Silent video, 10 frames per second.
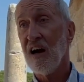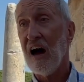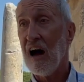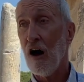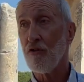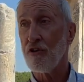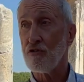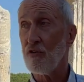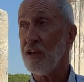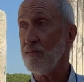how the
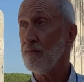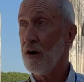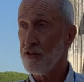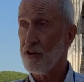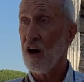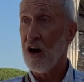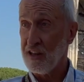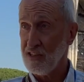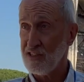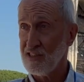Great Mother
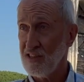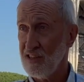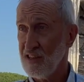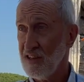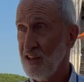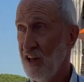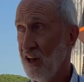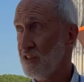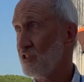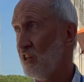Goddess
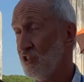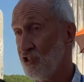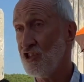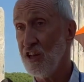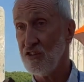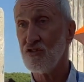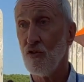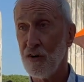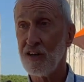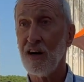has changed
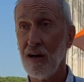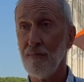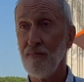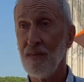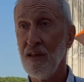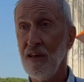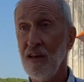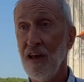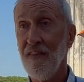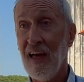over time.
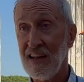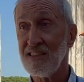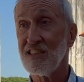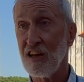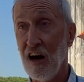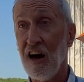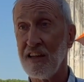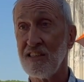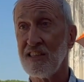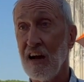And that's the goddess